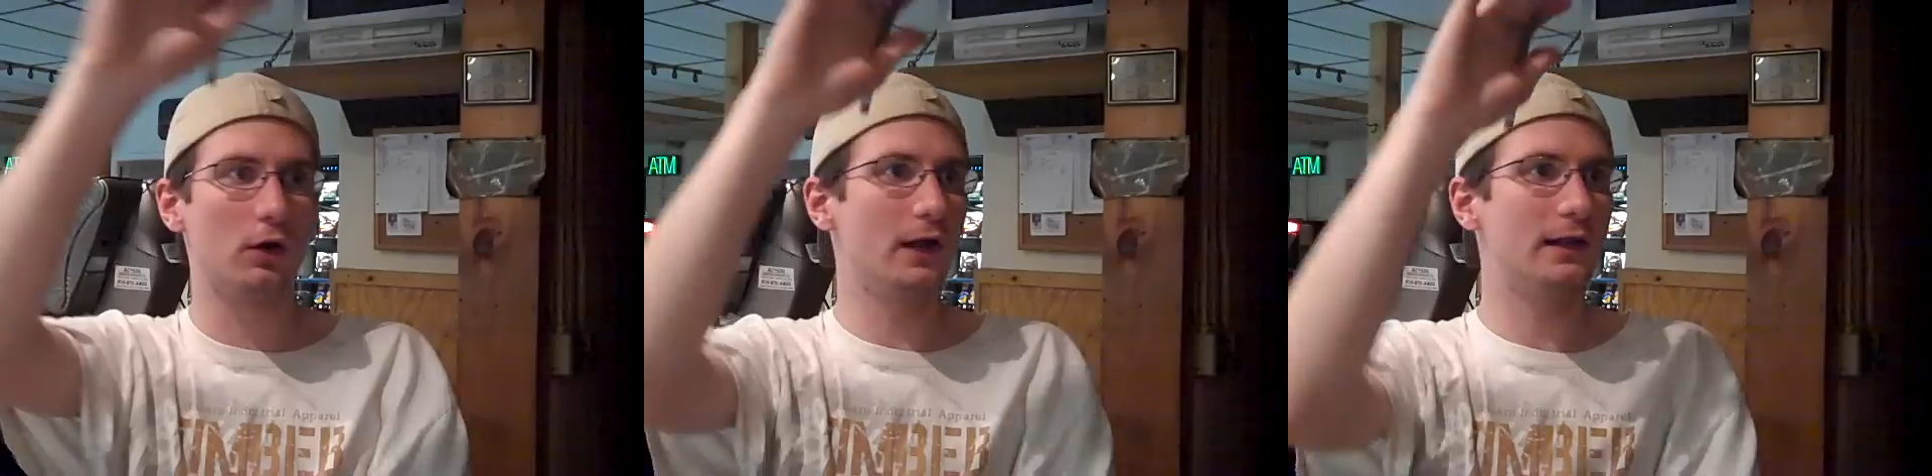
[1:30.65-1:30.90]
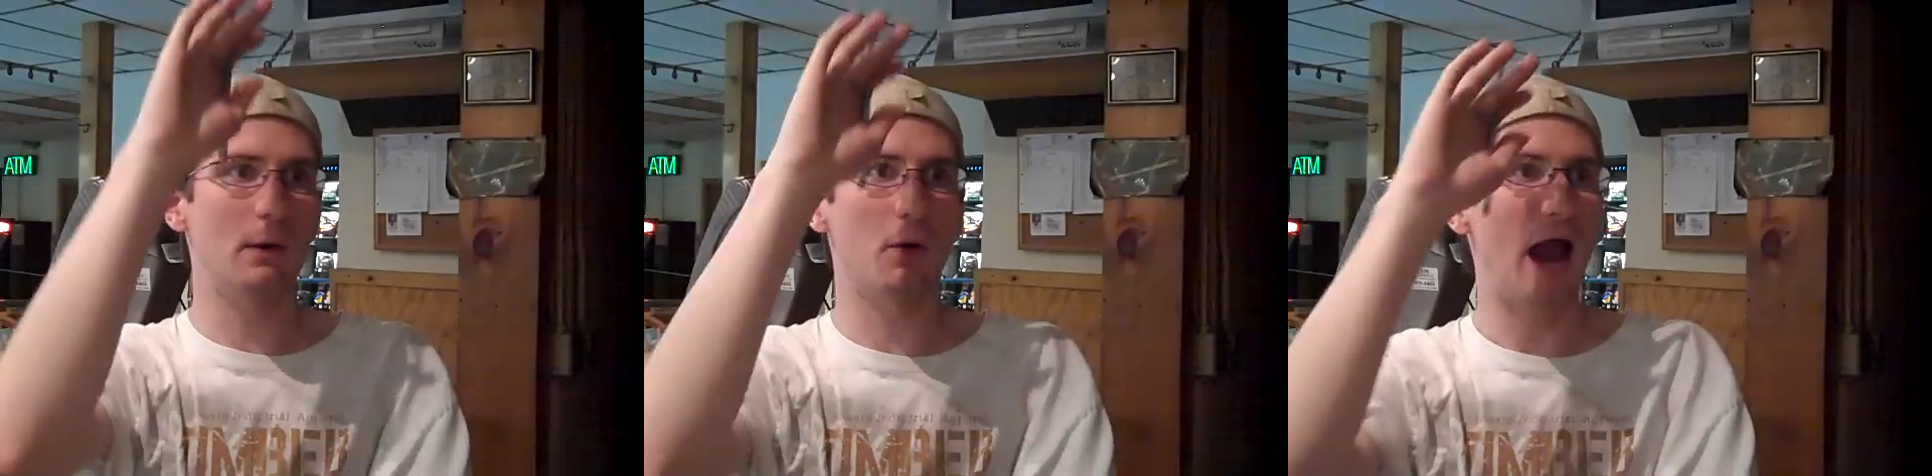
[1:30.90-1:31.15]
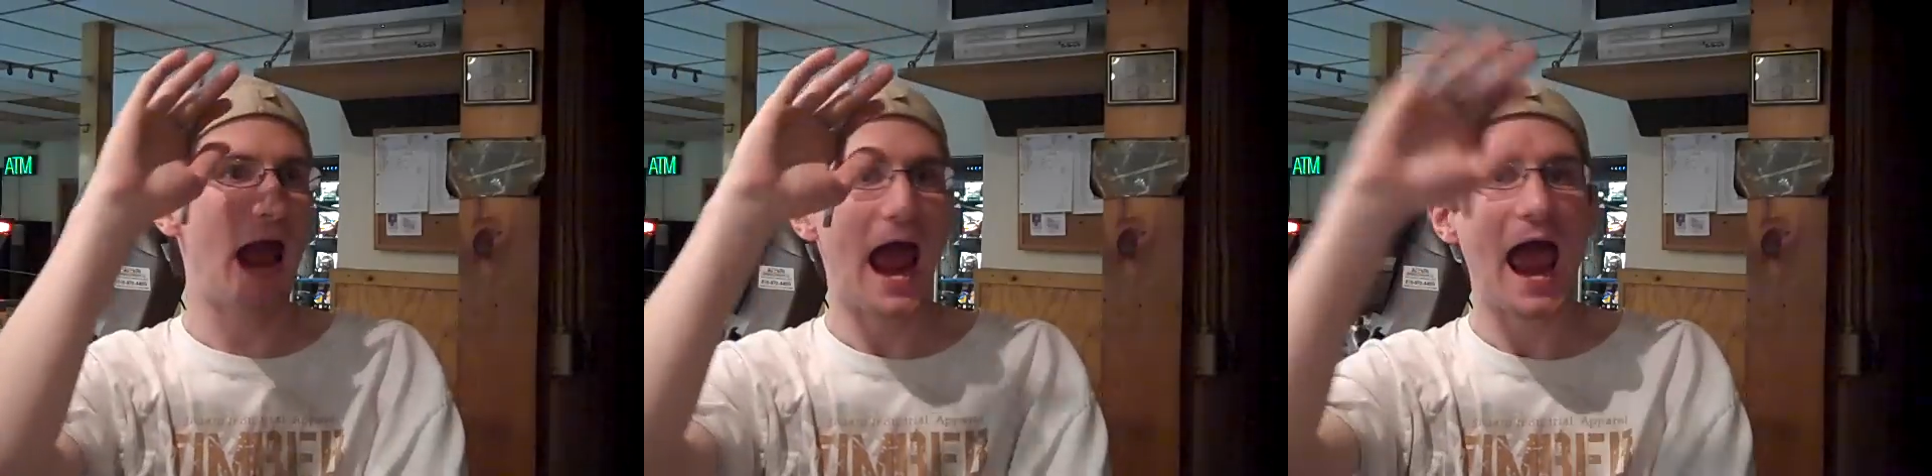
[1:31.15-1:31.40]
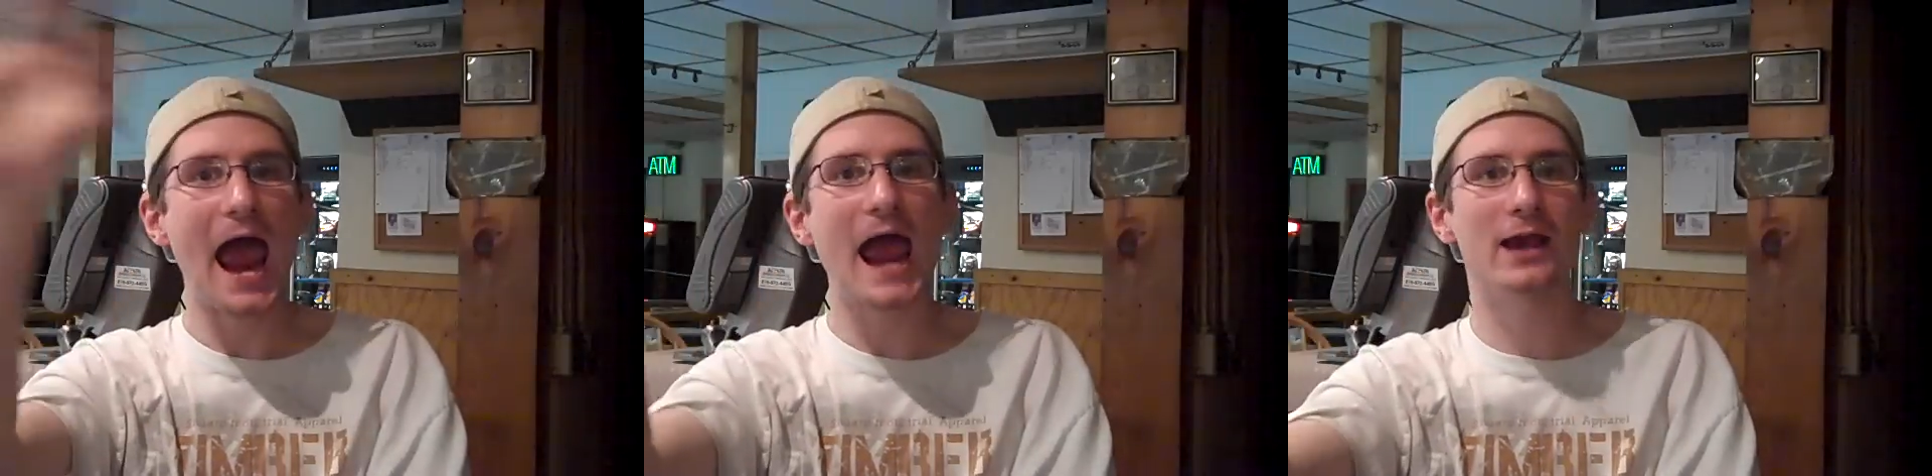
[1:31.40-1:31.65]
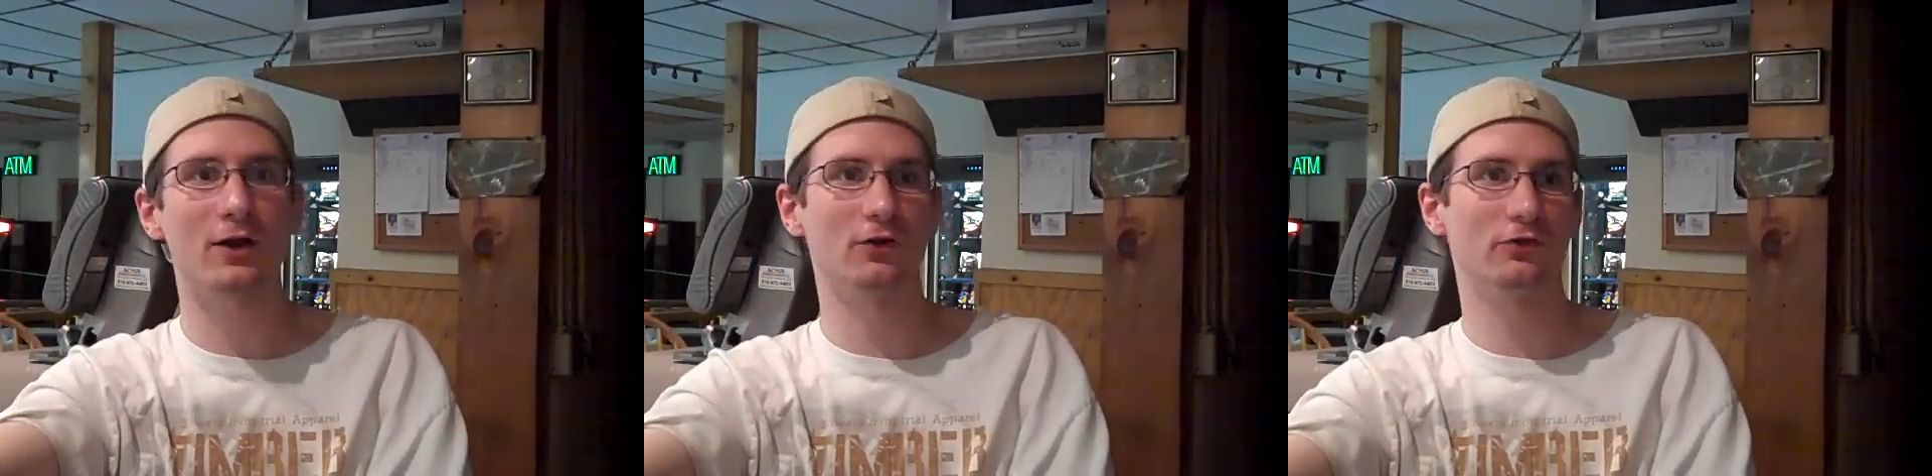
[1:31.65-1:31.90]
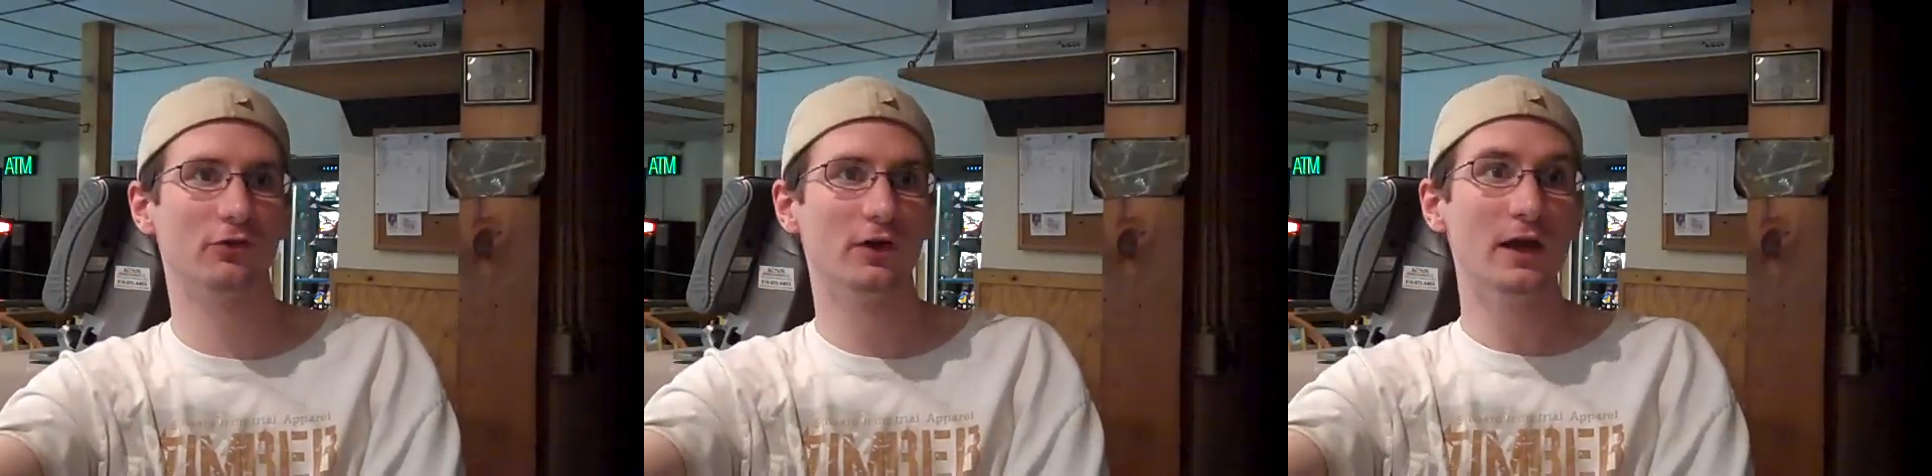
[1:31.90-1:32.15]
like they were
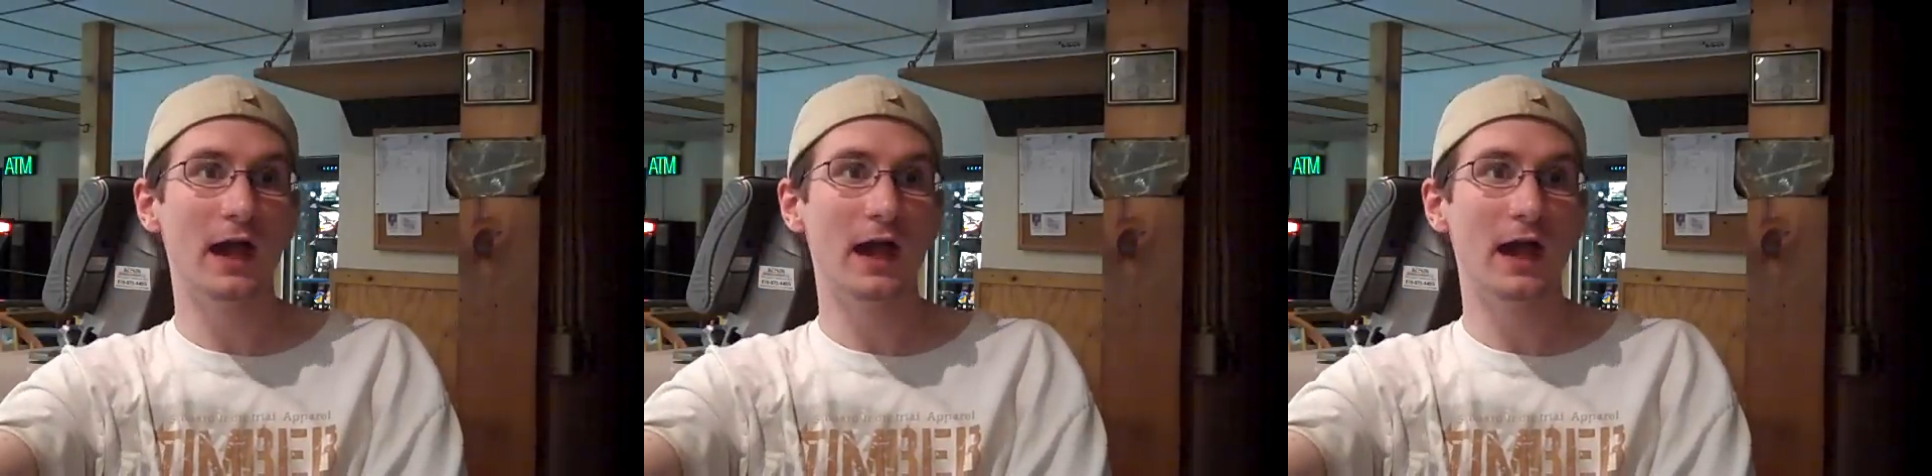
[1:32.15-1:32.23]
hangers.